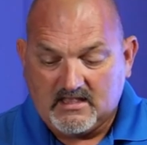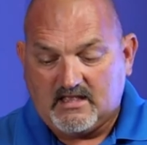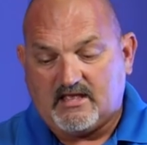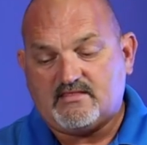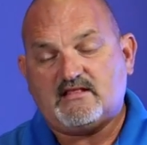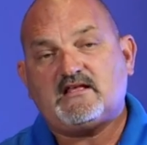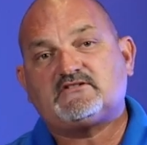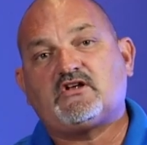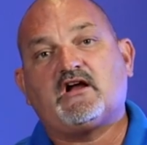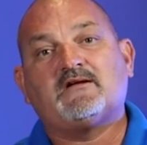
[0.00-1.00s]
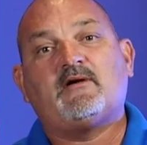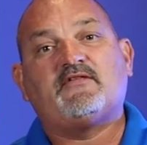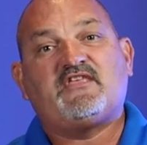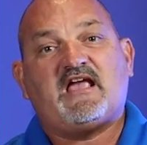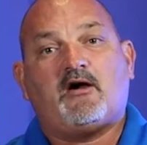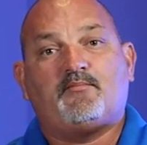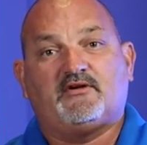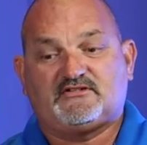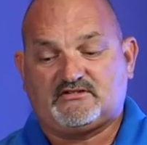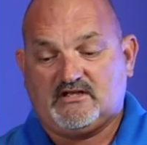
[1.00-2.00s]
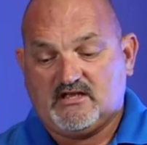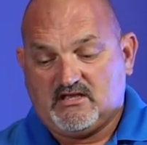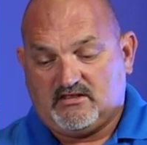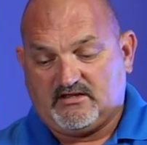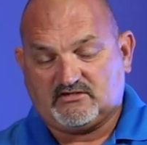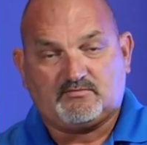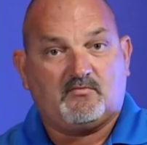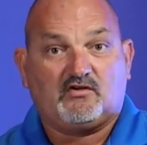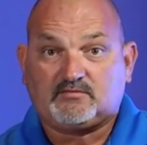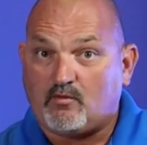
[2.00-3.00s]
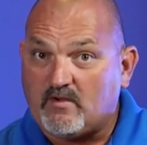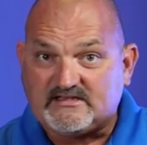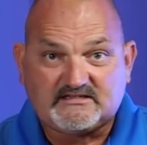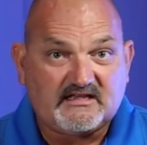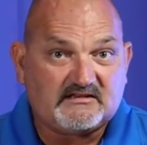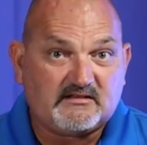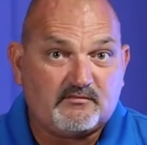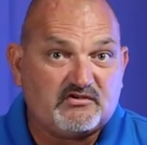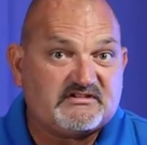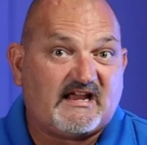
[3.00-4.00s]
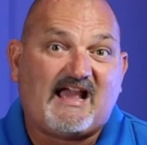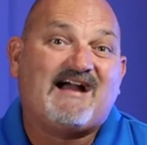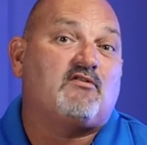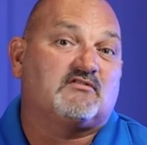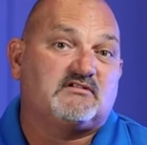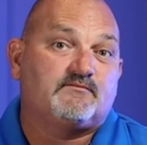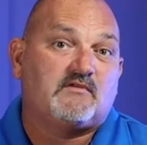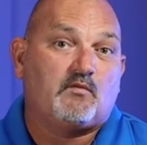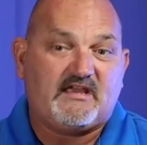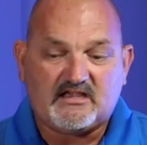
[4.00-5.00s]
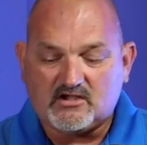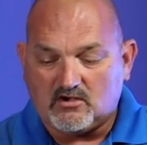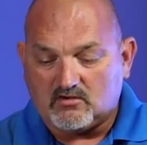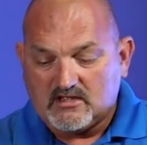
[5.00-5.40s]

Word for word: And then let's talk about the outputs. There's multiple ways to get the music out. We can go